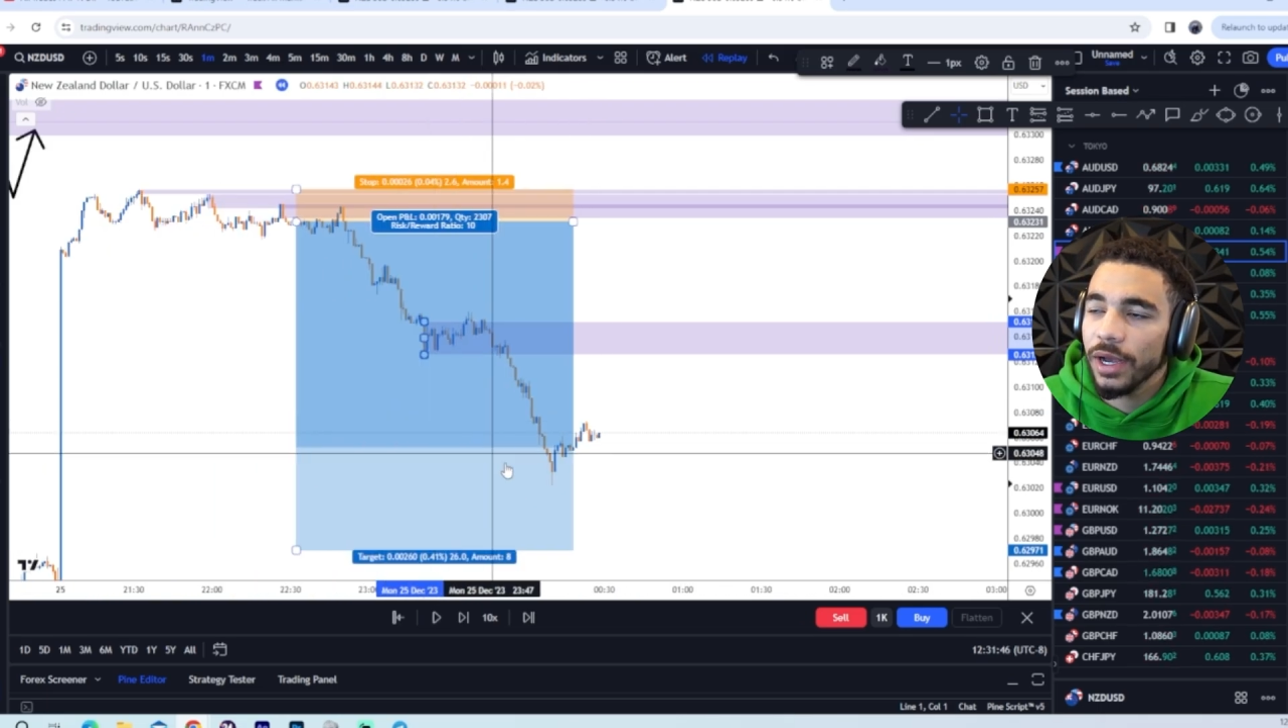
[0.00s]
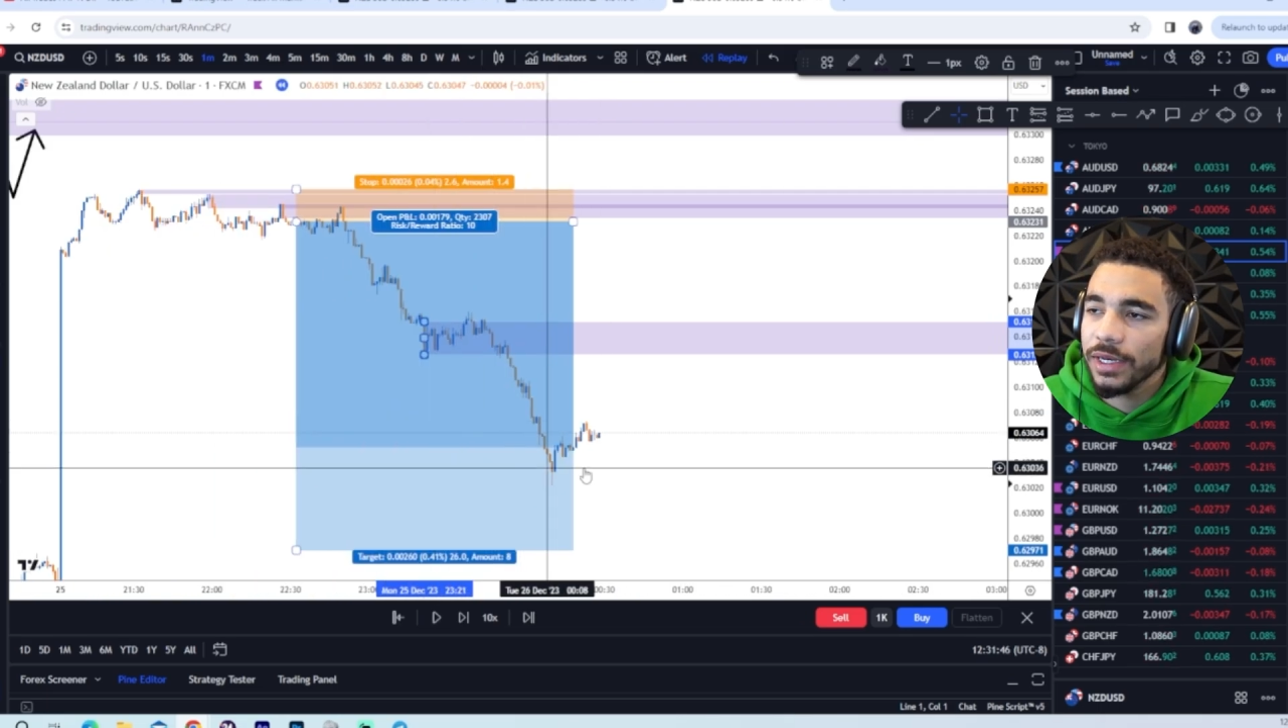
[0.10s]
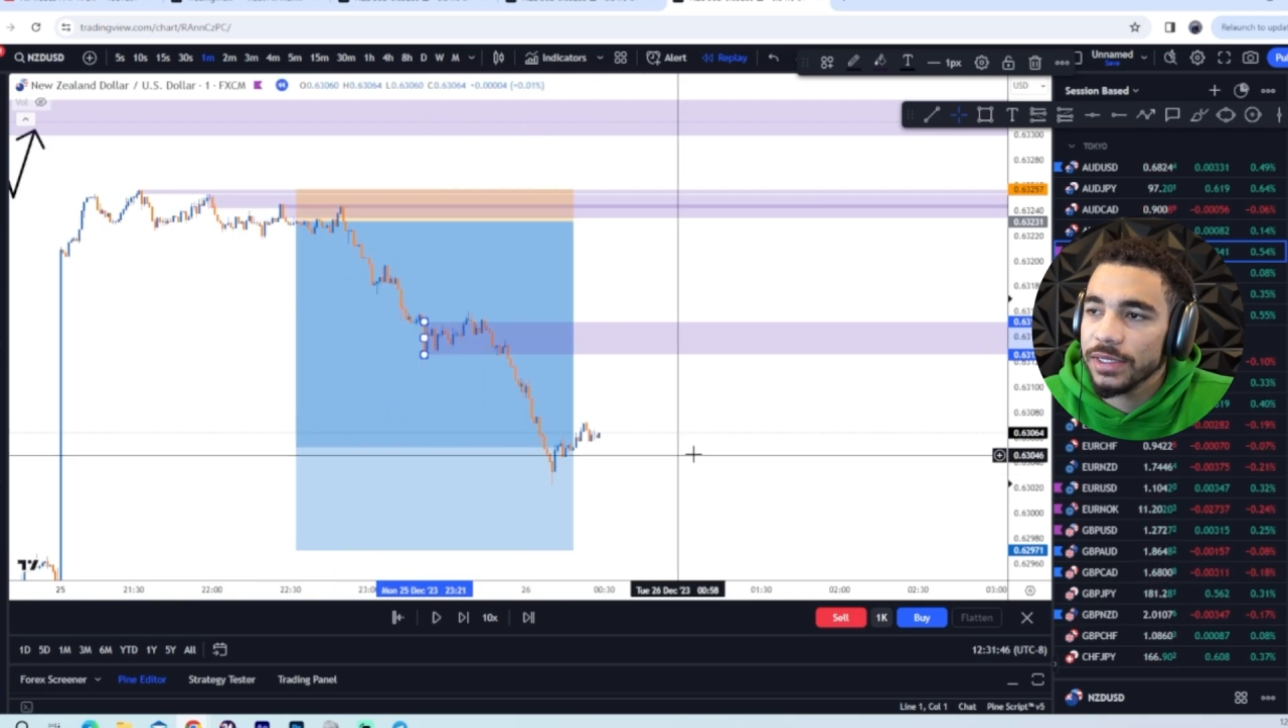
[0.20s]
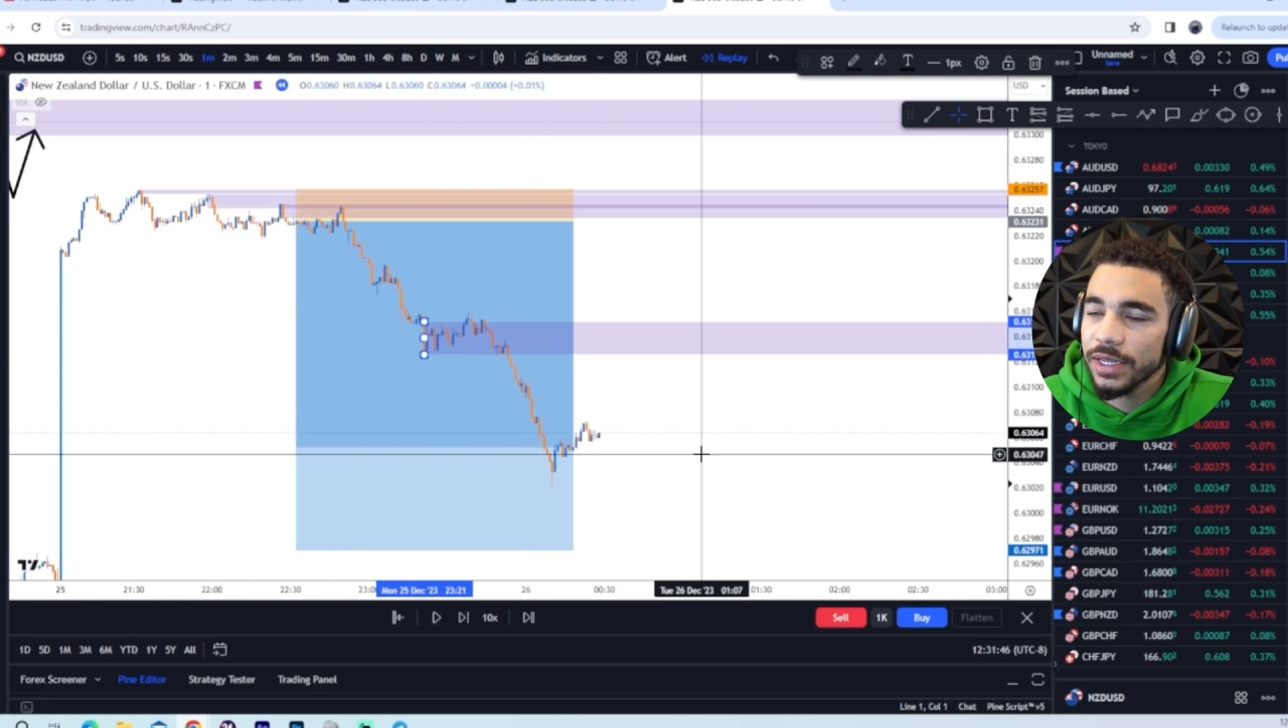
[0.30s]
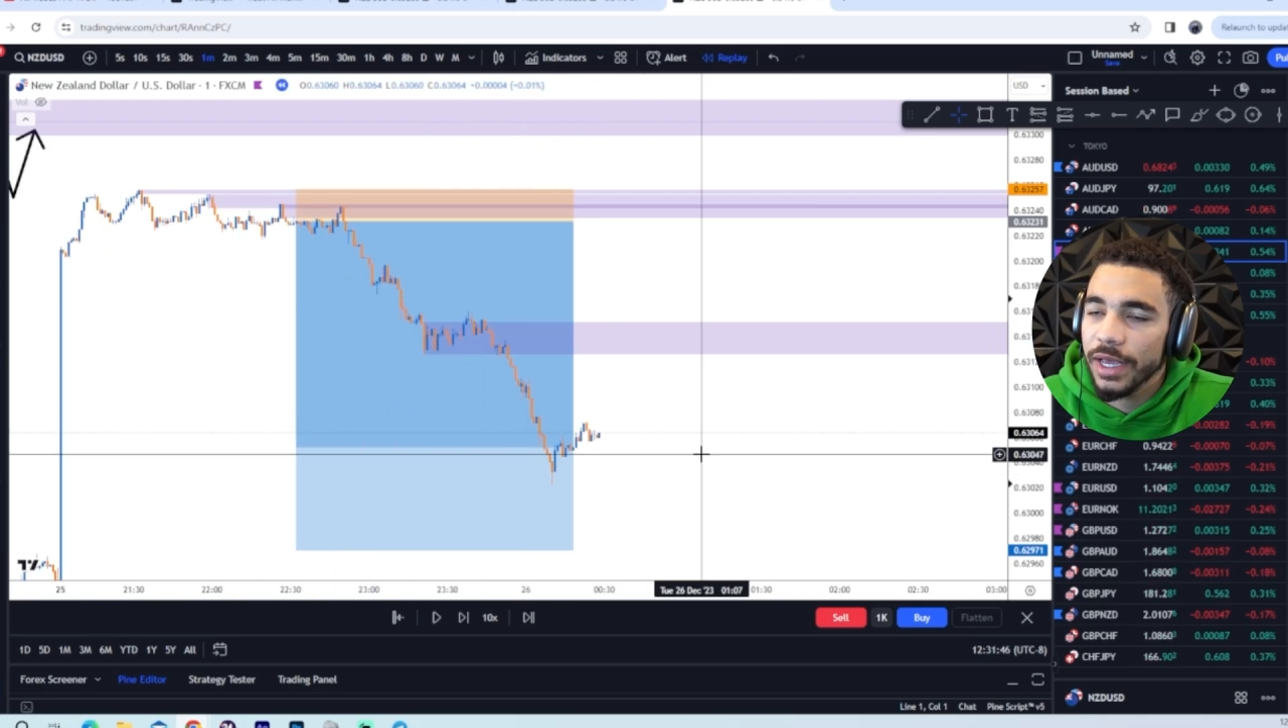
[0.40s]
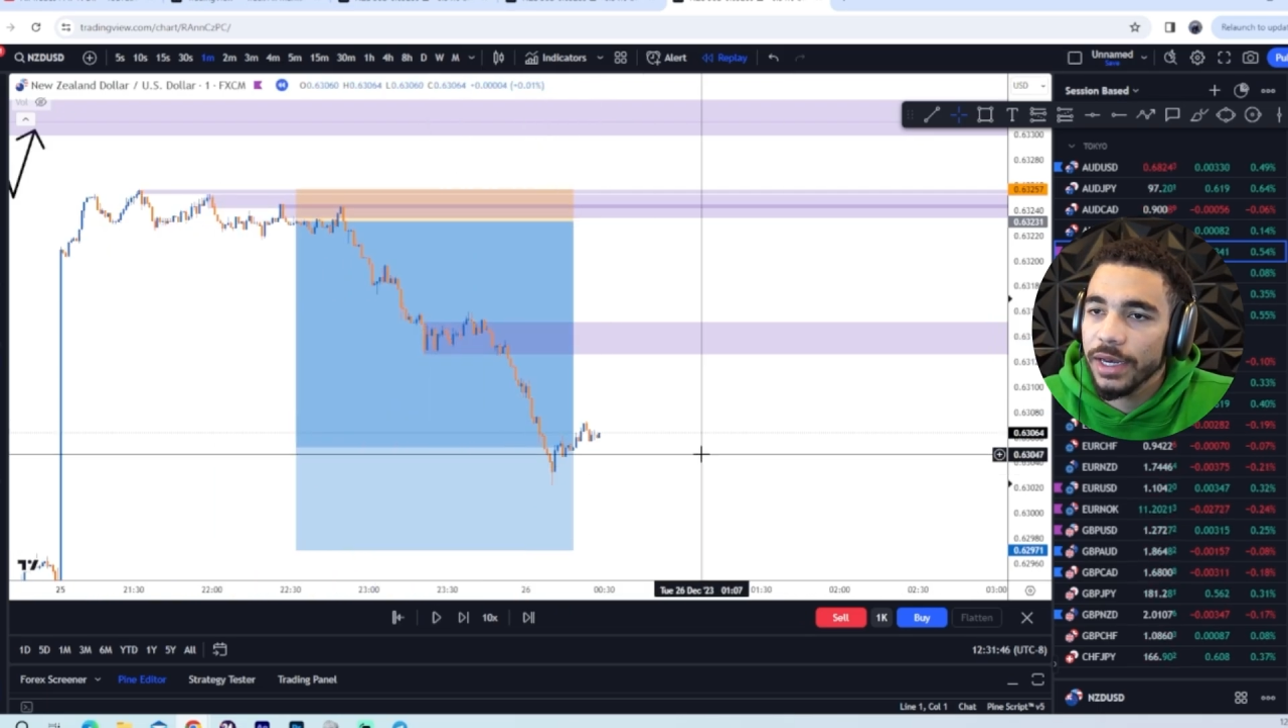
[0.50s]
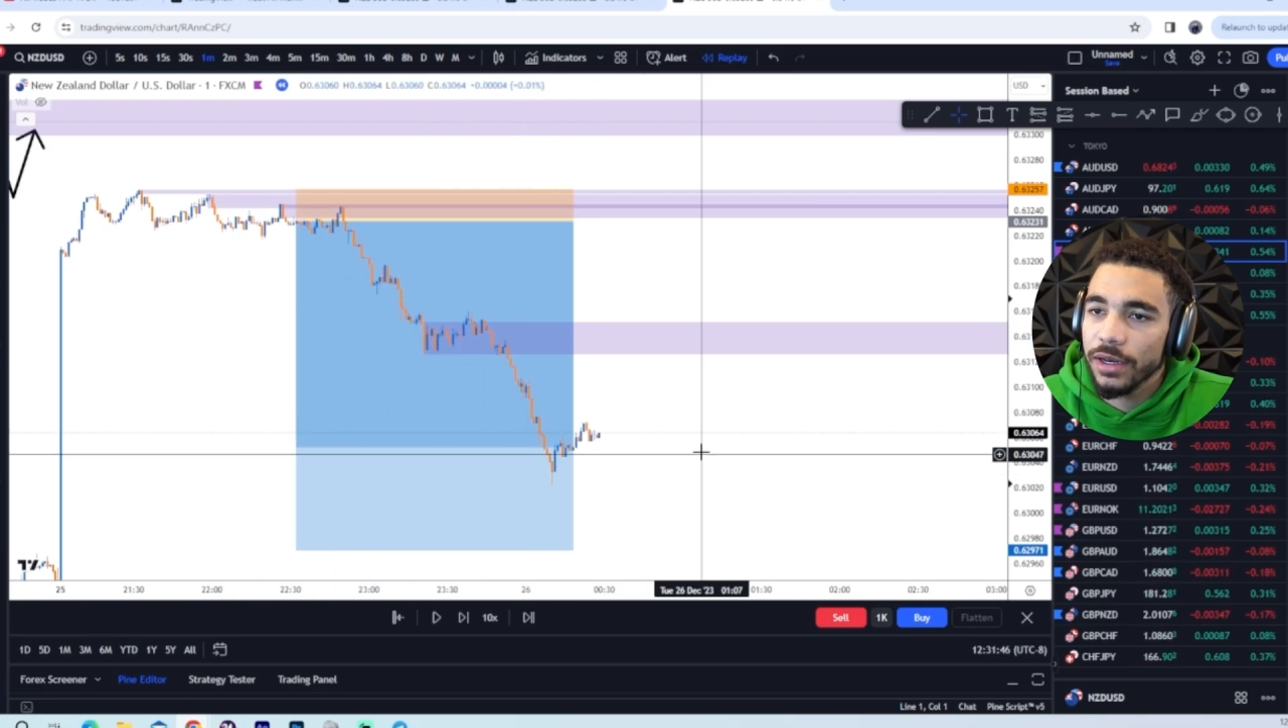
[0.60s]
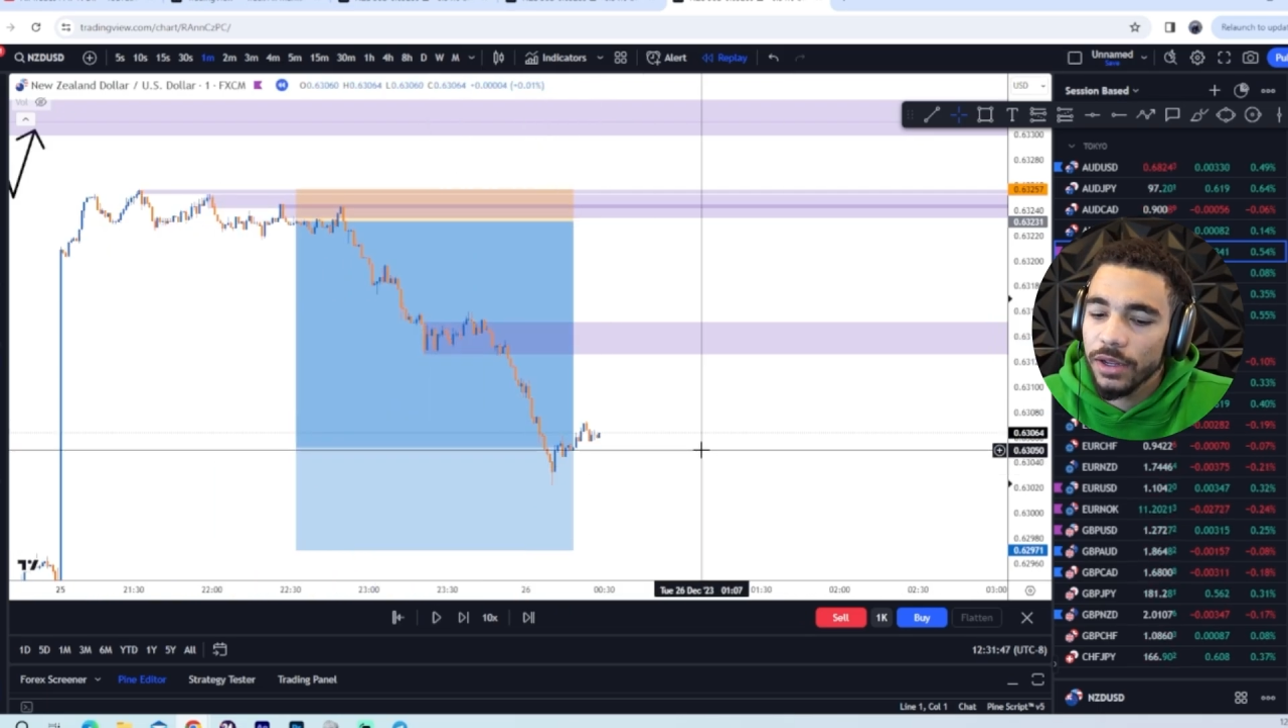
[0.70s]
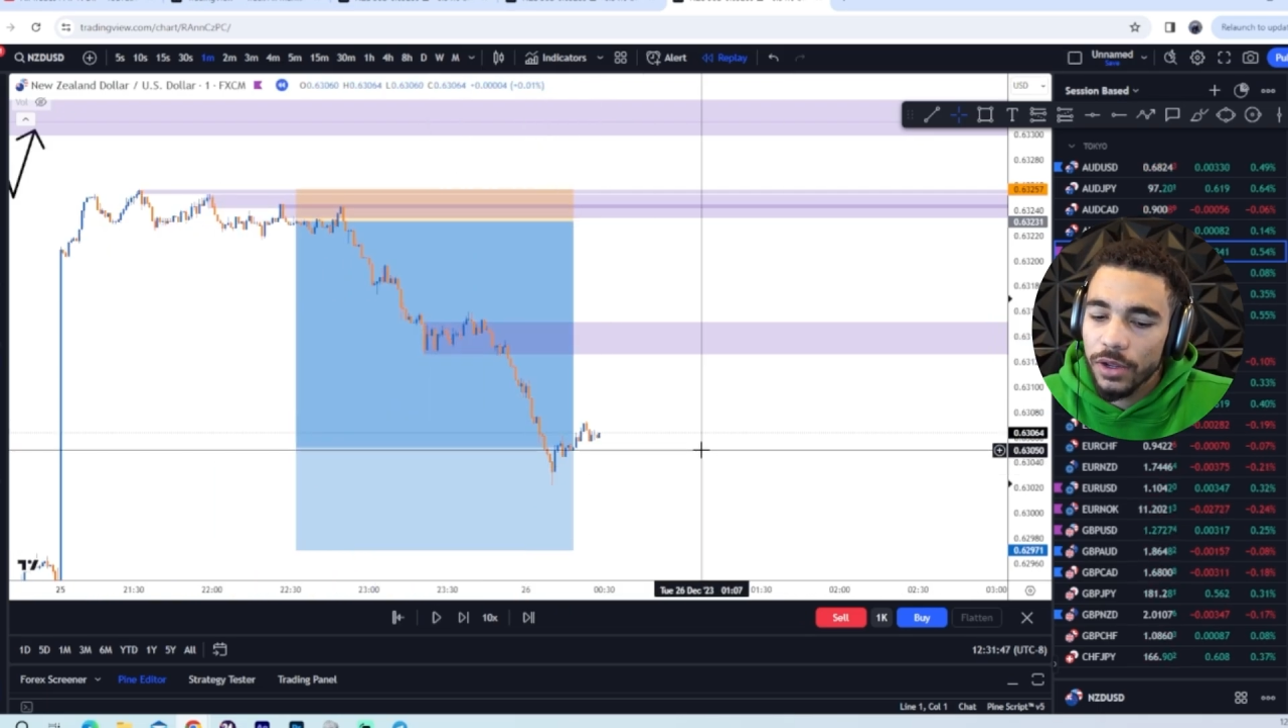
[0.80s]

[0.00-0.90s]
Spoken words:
I decided